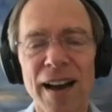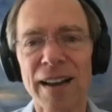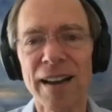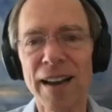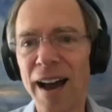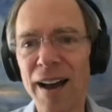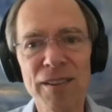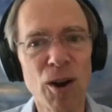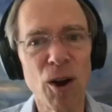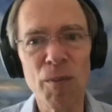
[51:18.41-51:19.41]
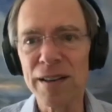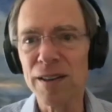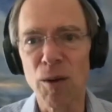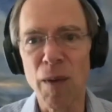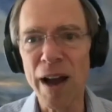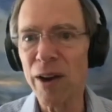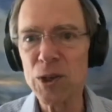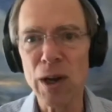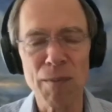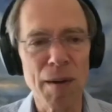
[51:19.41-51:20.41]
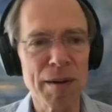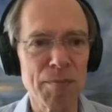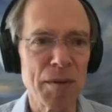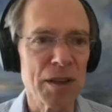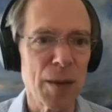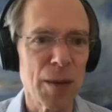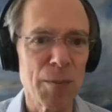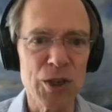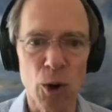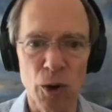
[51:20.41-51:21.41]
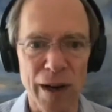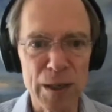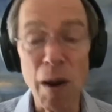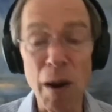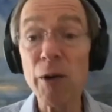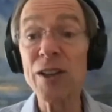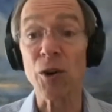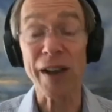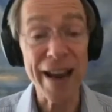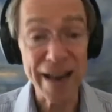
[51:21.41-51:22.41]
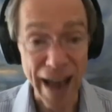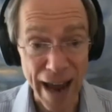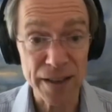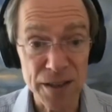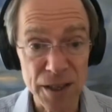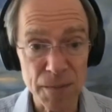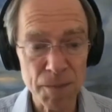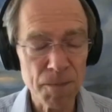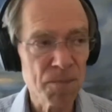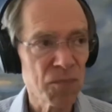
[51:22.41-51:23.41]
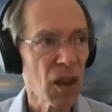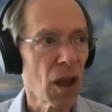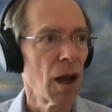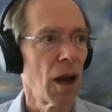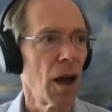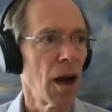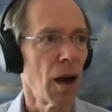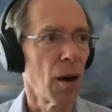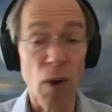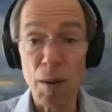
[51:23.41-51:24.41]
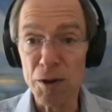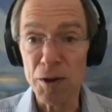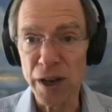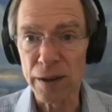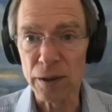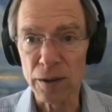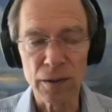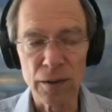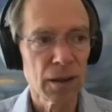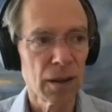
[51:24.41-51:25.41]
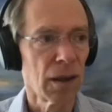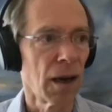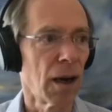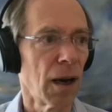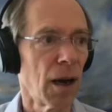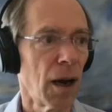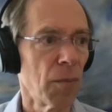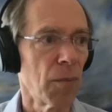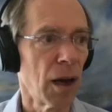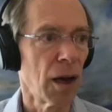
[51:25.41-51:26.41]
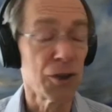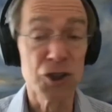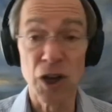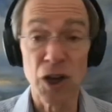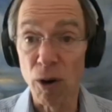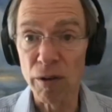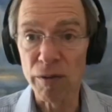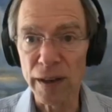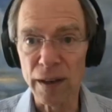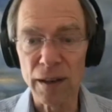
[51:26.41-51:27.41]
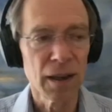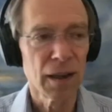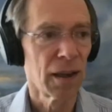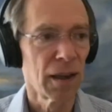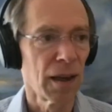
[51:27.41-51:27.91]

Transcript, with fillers: yeah, have, go back to you know my grades are not maybe, maybe the same as your grades. My grades are Kate Atkinson, uh, Raymond Chandler, um, uh, John Irving.